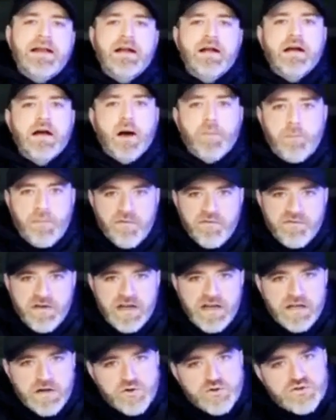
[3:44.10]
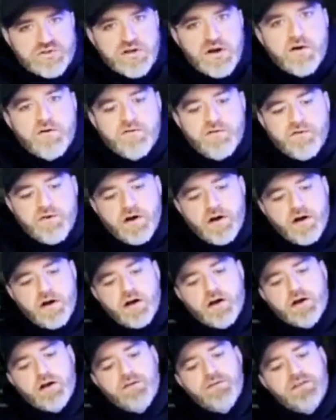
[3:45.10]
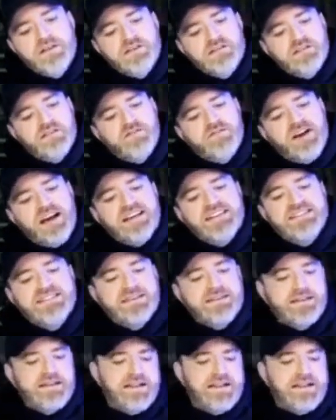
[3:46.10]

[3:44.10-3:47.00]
a couple videos so far on this device on the